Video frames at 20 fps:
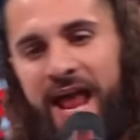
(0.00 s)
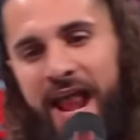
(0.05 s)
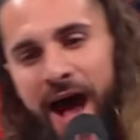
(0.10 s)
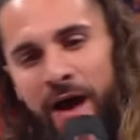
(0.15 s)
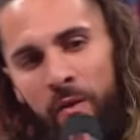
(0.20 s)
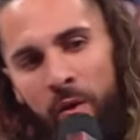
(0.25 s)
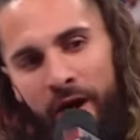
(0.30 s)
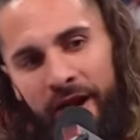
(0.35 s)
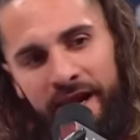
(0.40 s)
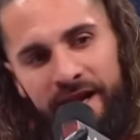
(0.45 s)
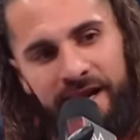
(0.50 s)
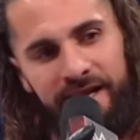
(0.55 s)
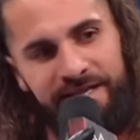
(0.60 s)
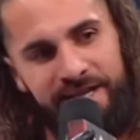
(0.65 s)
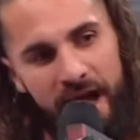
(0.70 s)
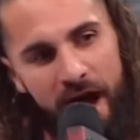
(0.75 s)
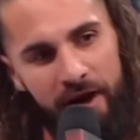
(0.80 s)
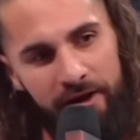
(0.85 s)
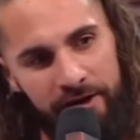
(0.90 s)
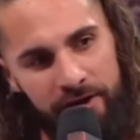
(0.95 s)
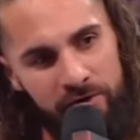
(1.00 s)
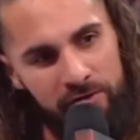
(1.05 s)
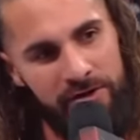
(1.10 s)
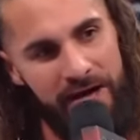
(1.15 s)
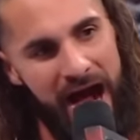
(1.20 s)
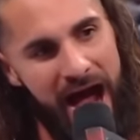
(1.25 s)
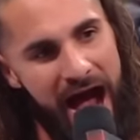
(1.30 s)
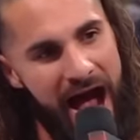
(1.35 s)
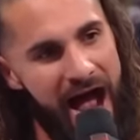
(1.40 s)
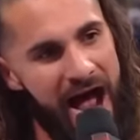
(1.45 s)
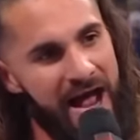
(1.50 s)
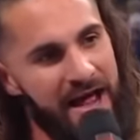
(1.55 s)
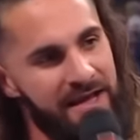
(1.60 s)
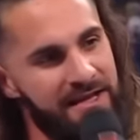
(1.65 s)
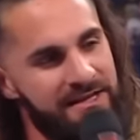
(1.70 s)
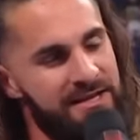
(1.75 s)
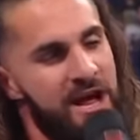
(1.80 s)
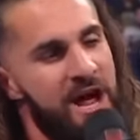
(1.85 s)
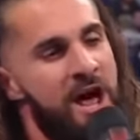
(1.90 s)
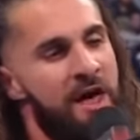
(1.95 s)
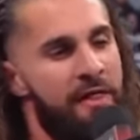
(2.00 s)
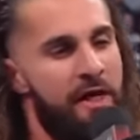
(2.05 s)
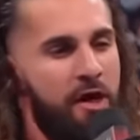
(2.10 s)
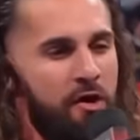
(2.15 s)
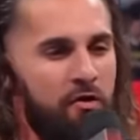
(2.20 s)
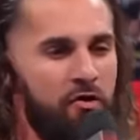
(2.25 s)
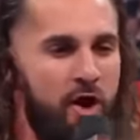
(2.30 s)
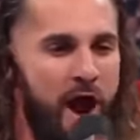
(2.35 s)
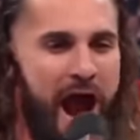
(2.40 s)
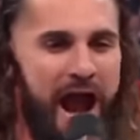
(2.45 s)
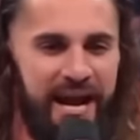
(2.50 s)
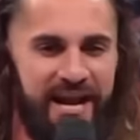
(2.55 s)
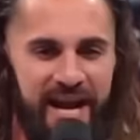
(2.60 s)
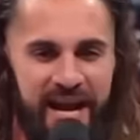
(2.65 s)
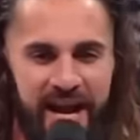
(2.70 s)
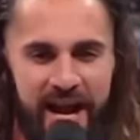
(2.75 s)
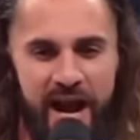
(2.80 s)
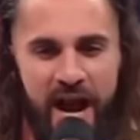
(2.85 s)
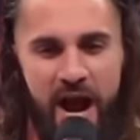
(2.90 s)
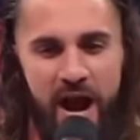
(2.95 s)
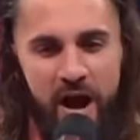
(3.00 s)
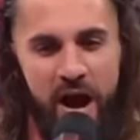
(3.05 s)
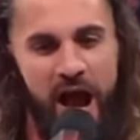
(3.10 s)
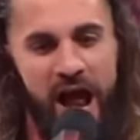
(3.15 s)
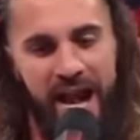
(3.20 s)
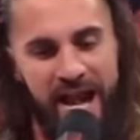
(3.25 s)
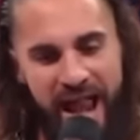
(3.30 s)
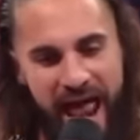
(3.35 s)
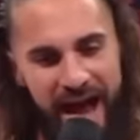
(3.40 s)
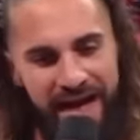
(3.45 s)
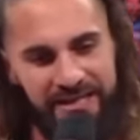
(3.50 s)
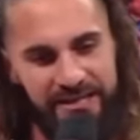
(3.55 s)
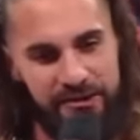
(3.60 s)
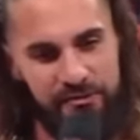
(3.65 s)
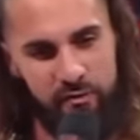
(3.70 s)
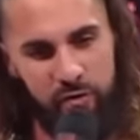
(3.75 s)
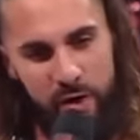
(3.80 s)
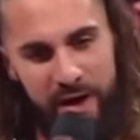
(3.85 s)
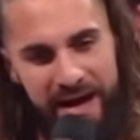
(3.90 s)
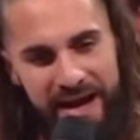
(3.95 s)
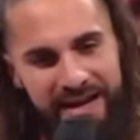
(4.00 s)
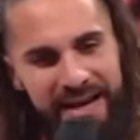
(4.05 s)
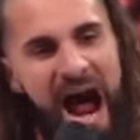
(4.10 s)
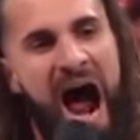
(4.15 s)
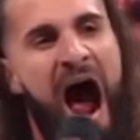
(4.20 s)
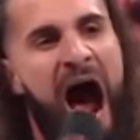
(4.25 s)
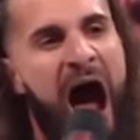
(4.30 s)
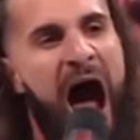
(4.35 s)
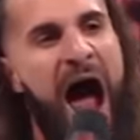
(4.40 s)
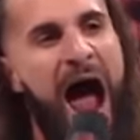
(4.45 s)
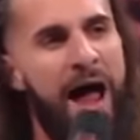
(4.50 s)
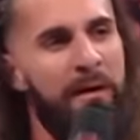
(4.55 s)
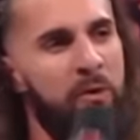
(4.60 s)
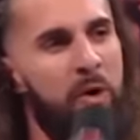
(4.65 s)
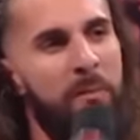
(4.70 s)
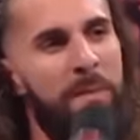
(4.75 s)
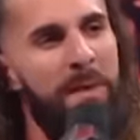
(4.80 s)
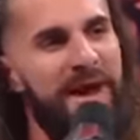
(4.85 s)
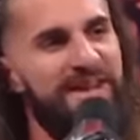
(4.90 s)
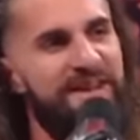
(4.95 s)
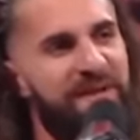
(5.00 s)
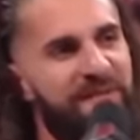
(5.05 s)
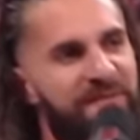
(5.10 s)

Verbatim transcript: and I wanted to tell you guys that right here next week, I will be